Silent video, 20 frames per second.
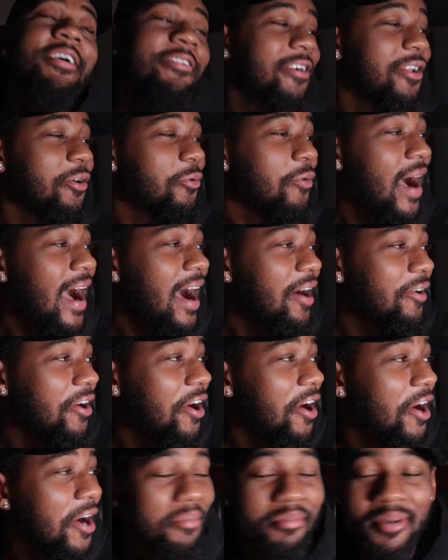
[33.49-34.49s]
for the
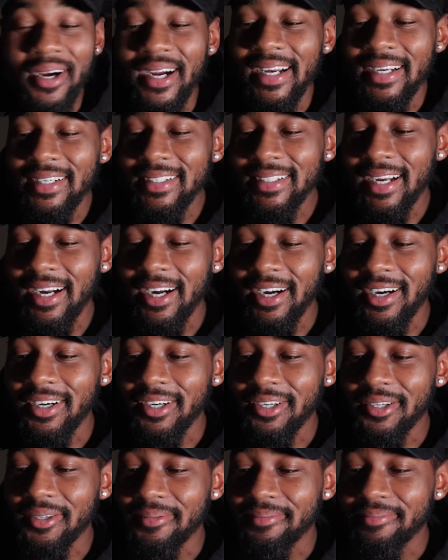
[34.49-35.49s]
wild card, bruh.
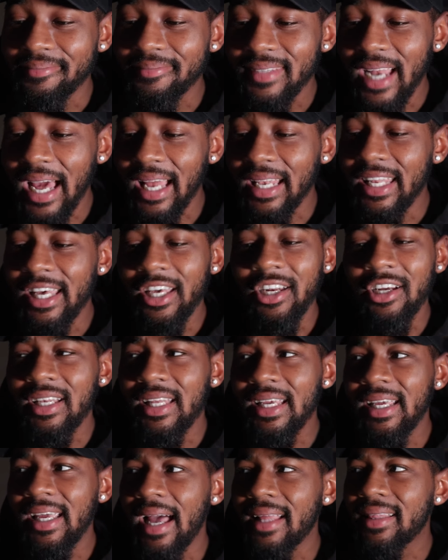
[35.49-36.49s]
Now,
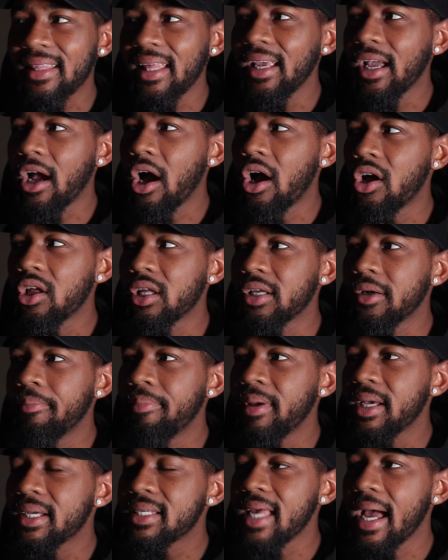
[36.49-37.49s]
literally, I think all of the
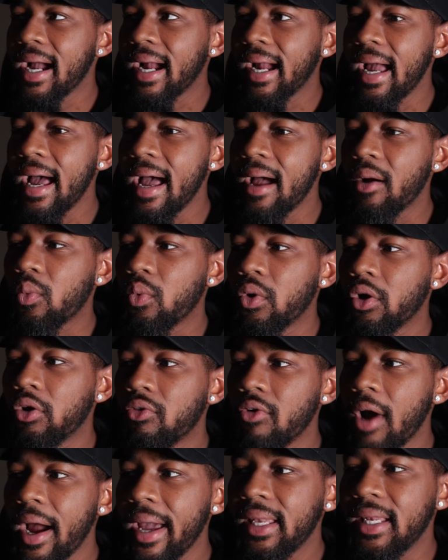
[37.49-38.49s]
picks I got
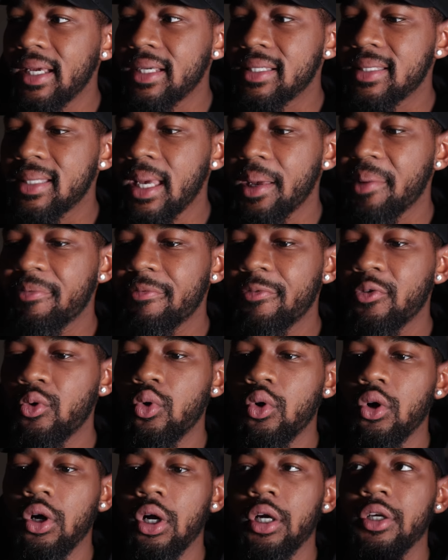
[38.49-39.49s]
were right except
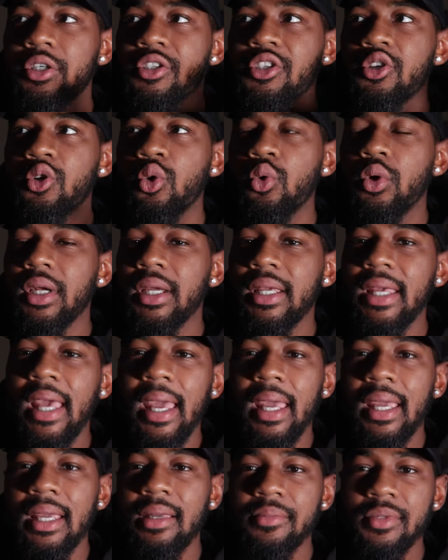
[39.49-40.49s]
for two of the
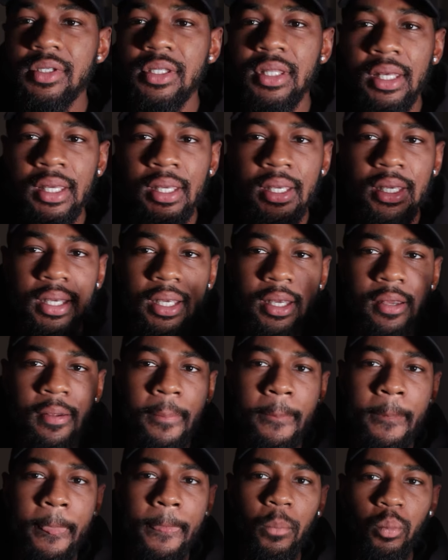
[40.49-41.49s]
games.
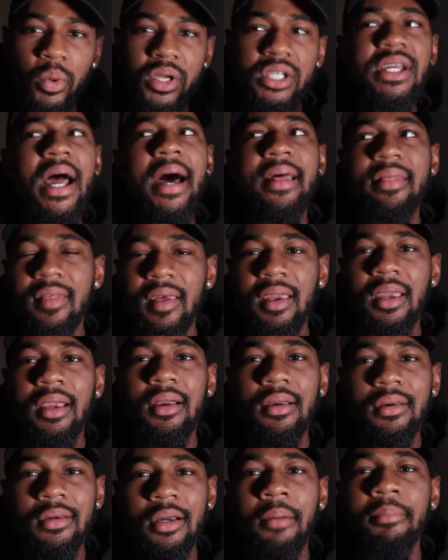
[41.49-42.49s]
Which I
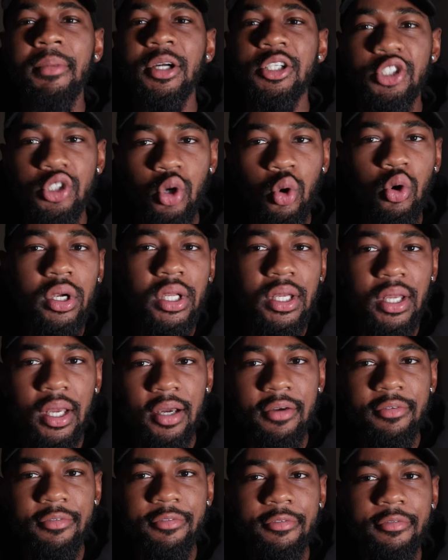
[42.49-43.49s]
think a majority
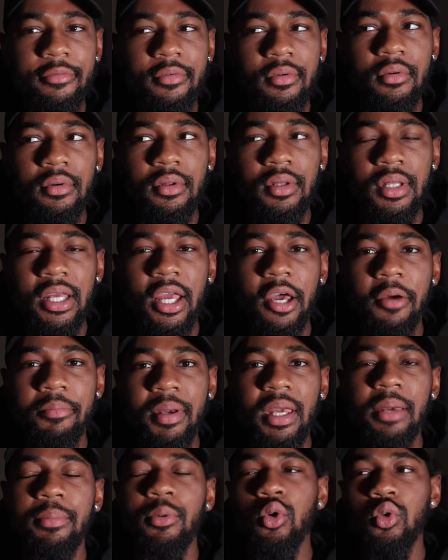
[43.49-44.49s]
of the
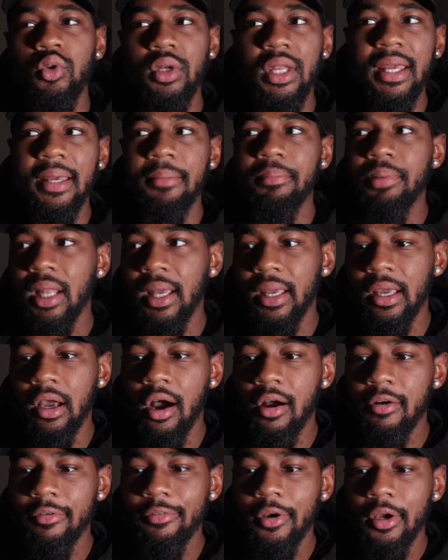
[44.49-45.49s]
people who did
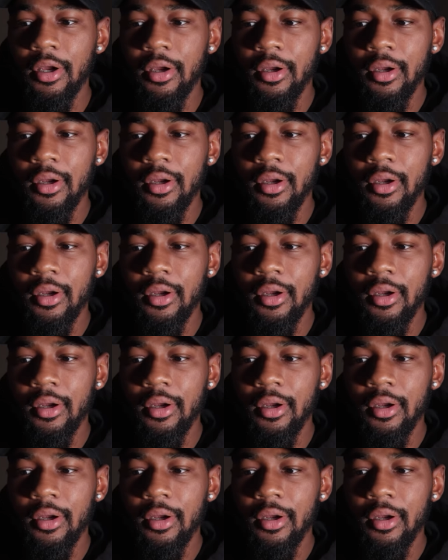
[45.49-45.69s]
playoff